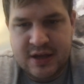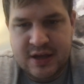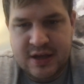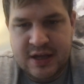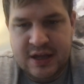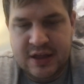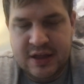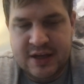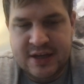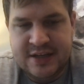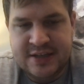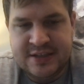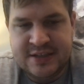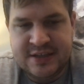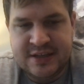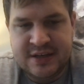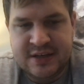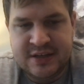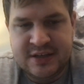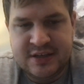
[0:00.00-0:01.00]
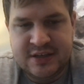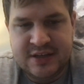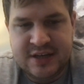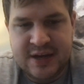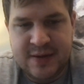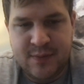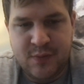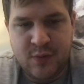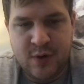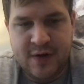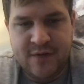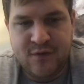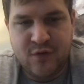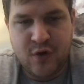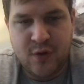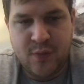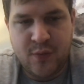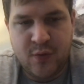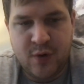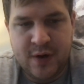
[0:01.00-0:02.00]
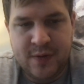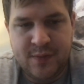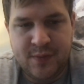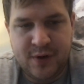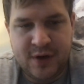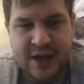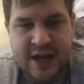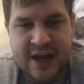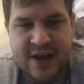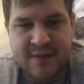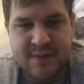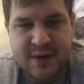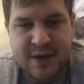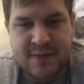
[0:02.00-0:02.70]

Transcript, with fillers: He is in 10.4 point per game.